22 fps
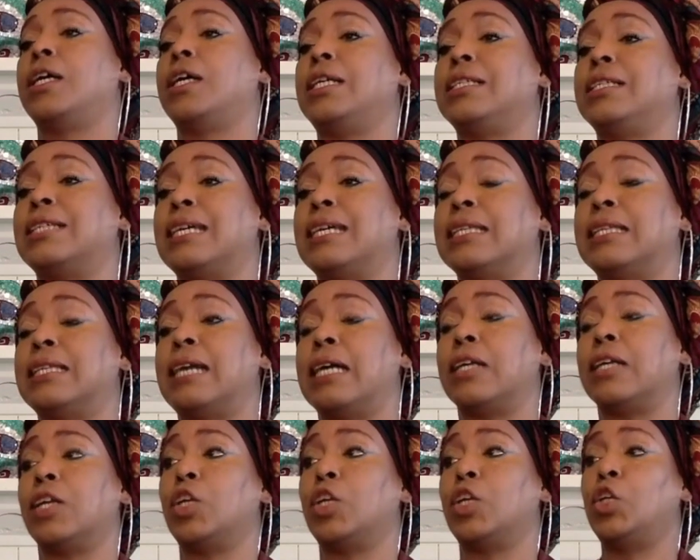He said
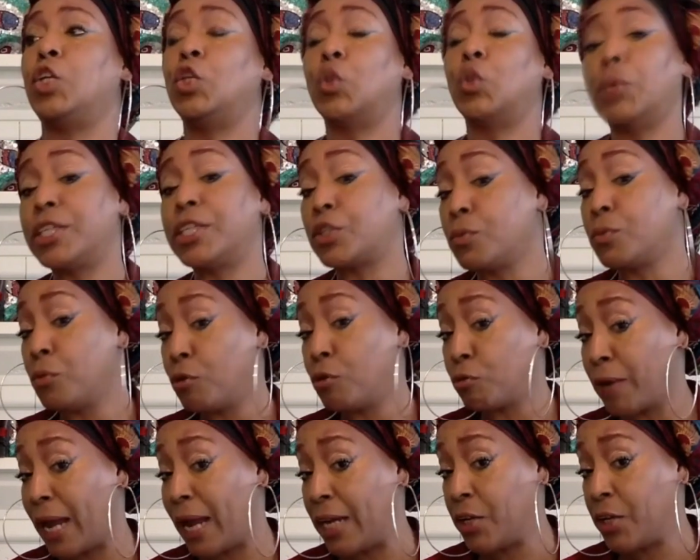that Luis
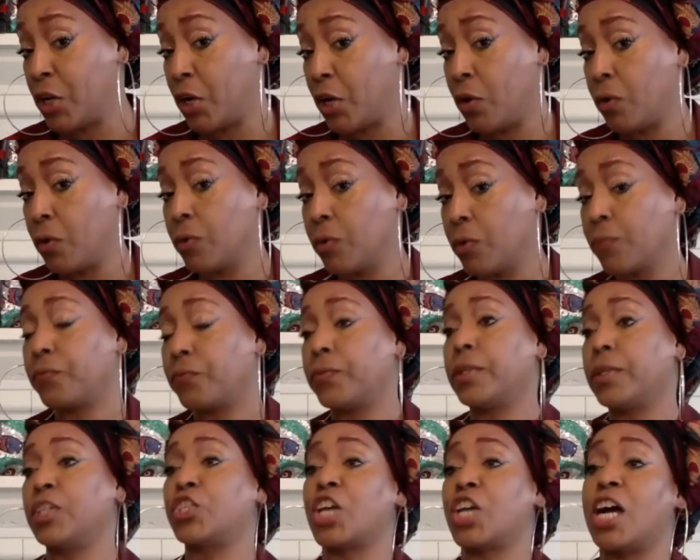Moreno,
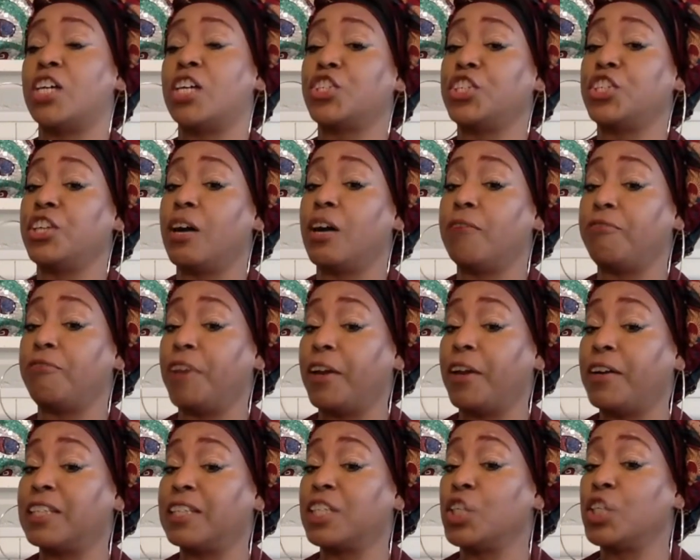the chargé
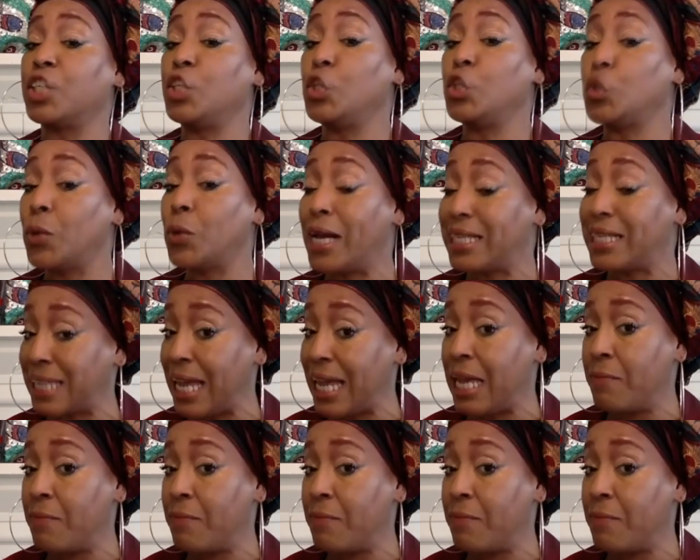d'affaires at the U.S.